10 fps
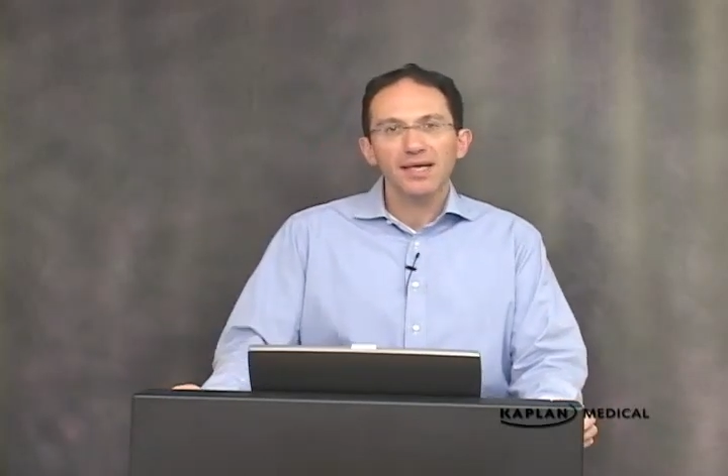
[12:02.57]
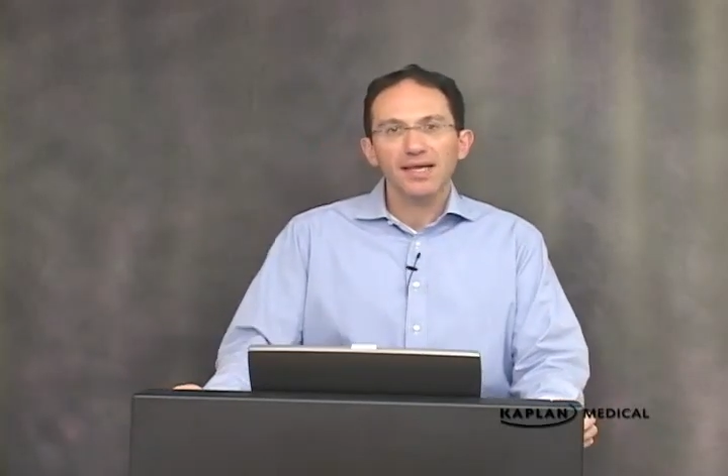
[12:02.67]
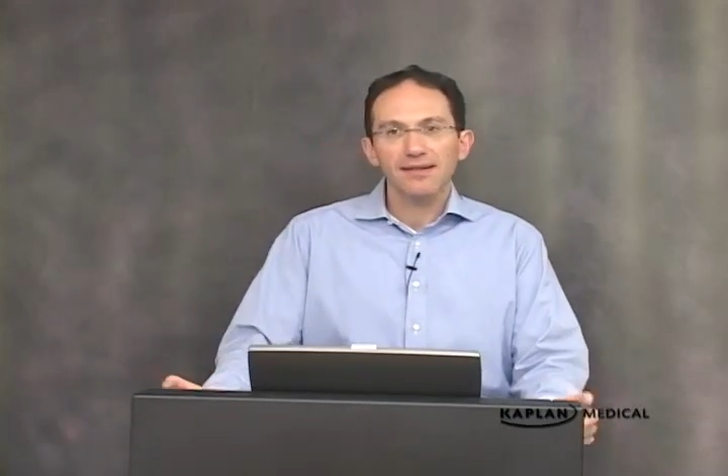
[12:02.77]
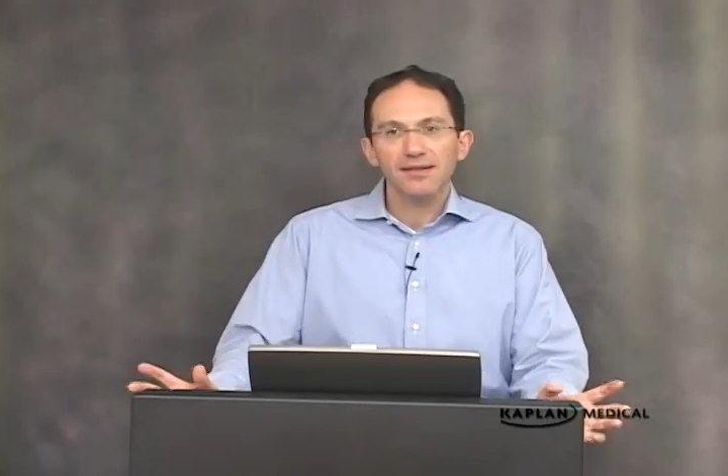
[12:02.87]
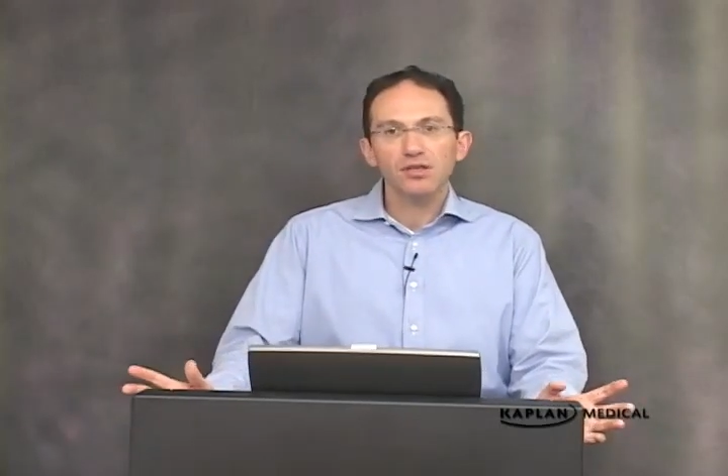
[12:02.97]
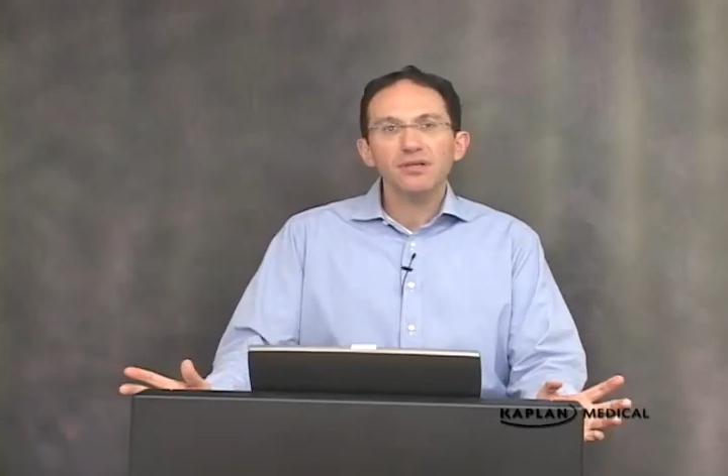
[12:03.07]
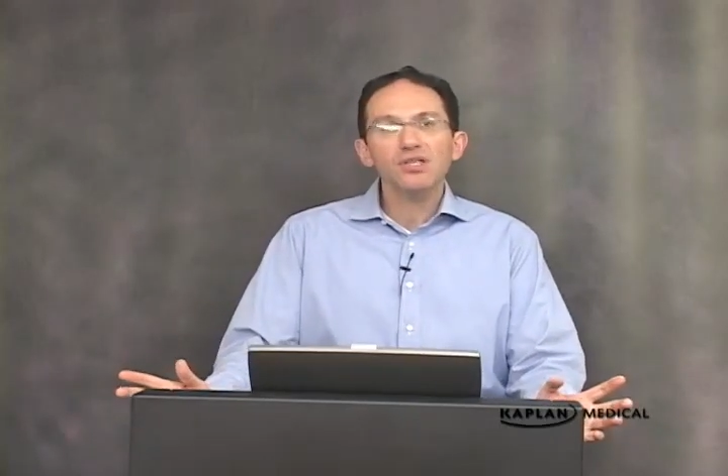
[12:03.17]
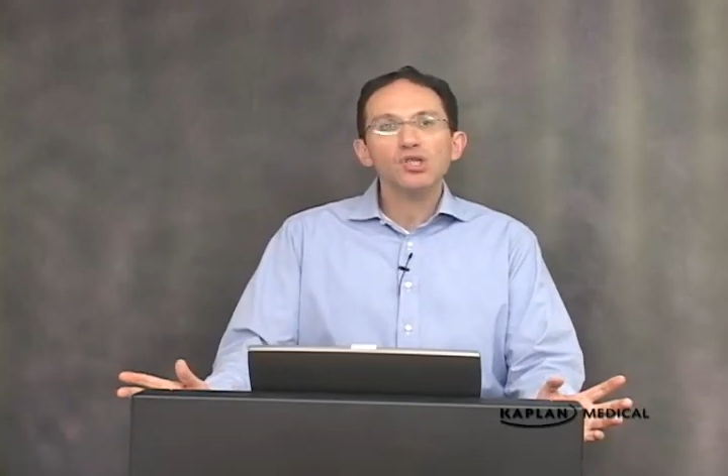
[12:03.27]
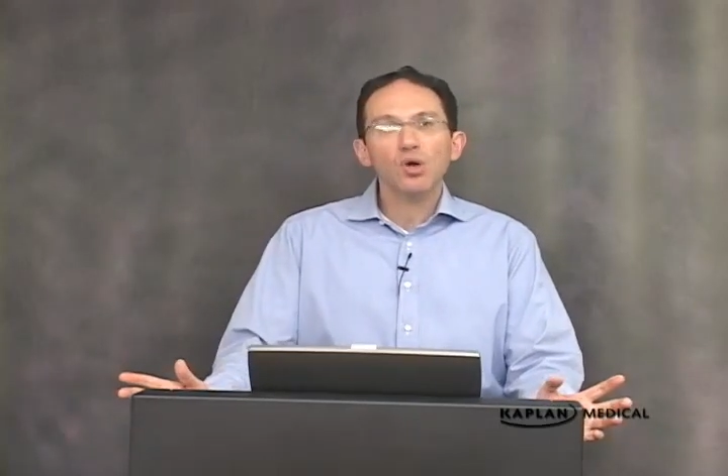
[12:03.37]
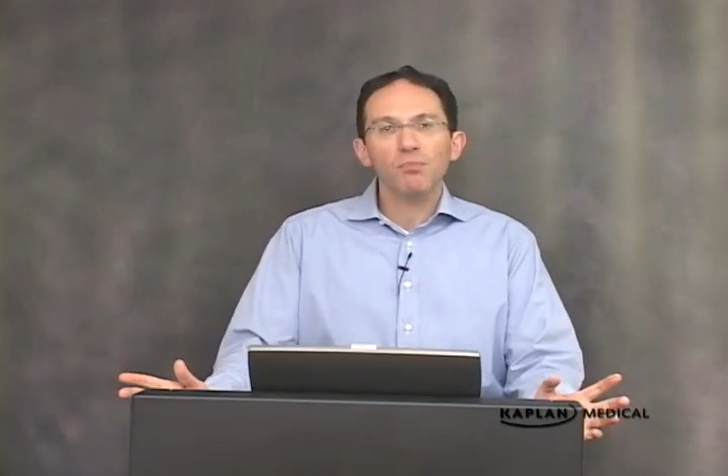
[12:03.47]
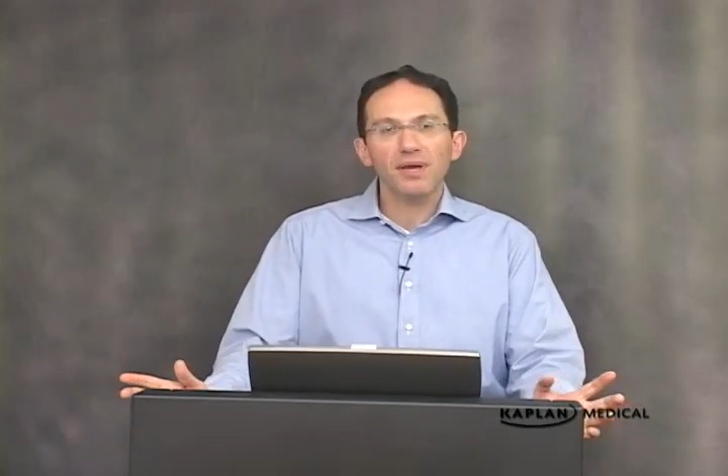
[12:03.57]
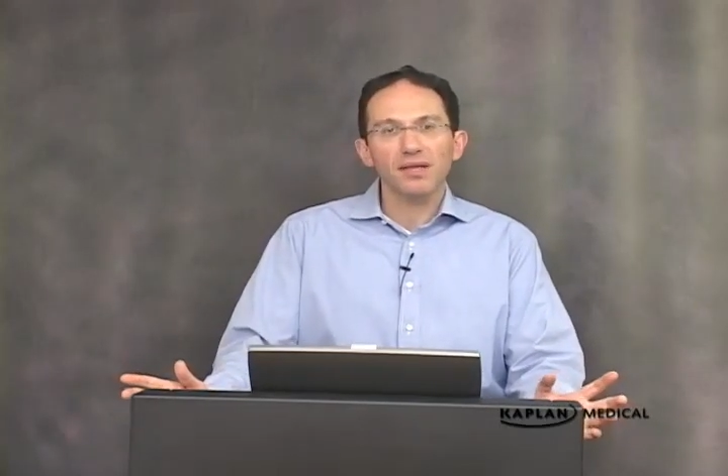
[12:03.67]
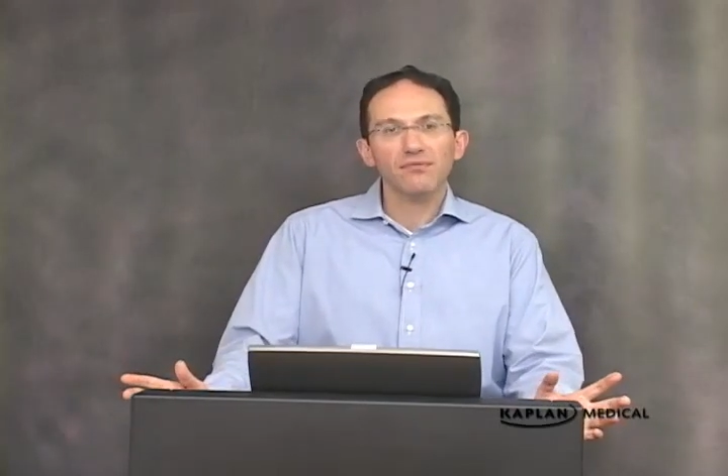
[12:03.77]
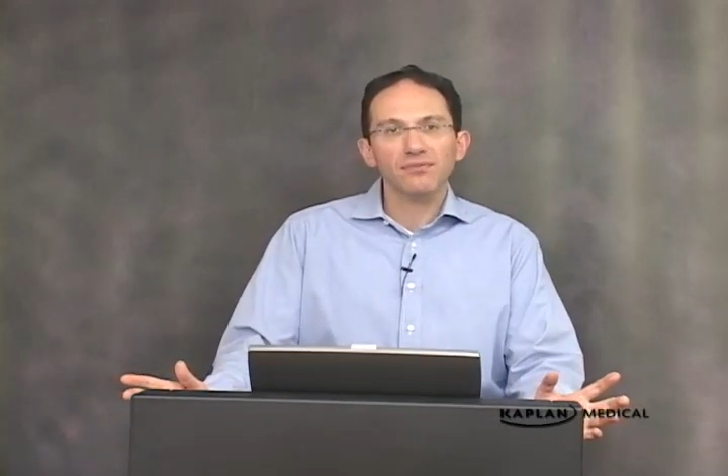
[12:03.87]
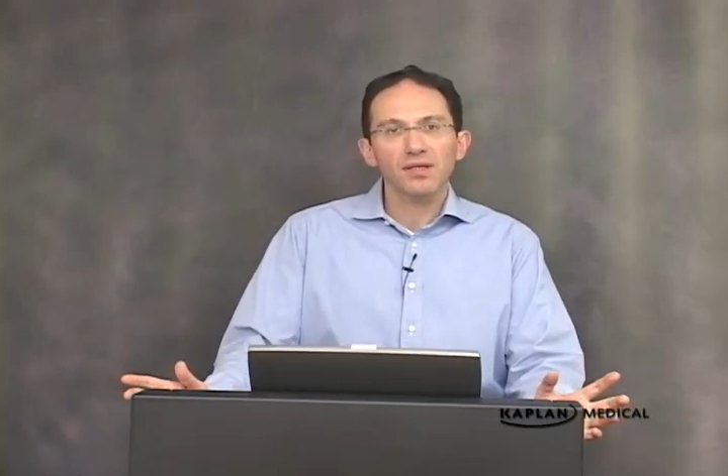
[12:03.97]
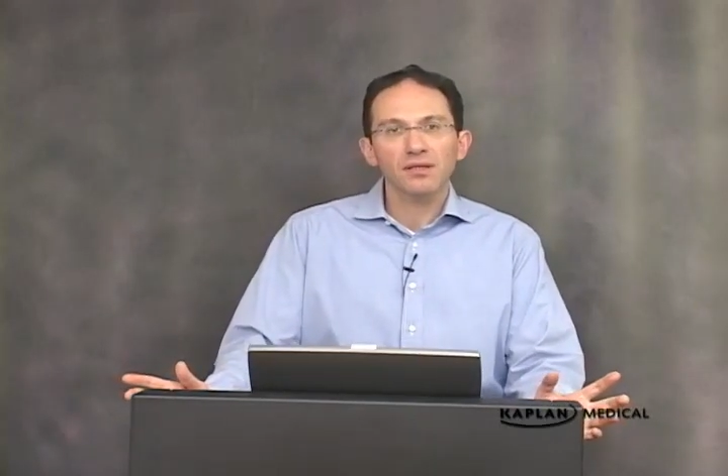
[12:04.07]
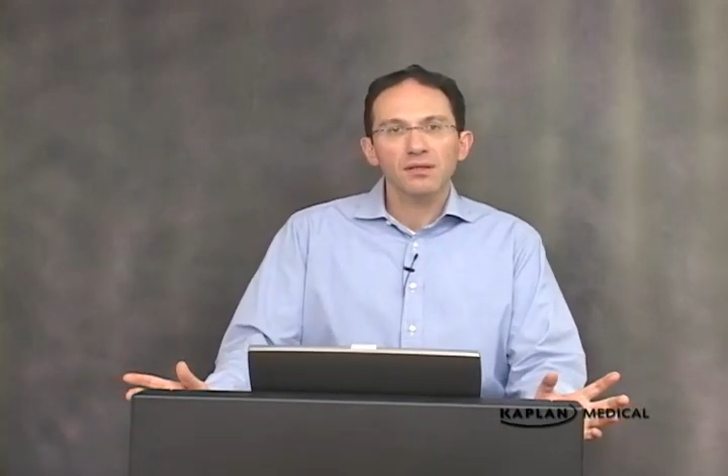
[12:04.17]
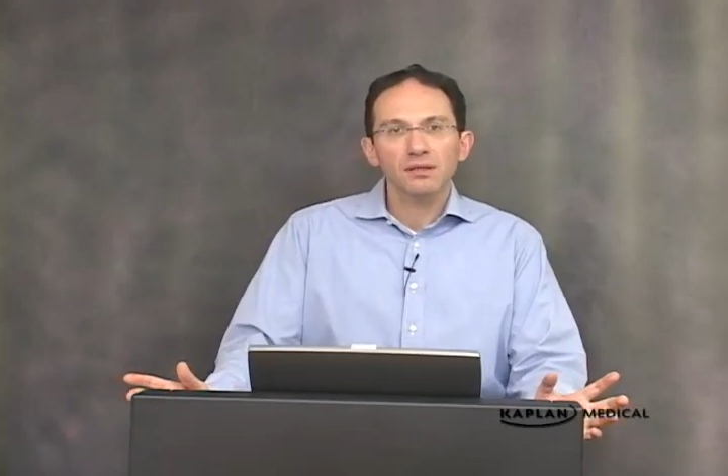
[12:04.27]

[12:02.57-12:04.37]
and there is no benefit,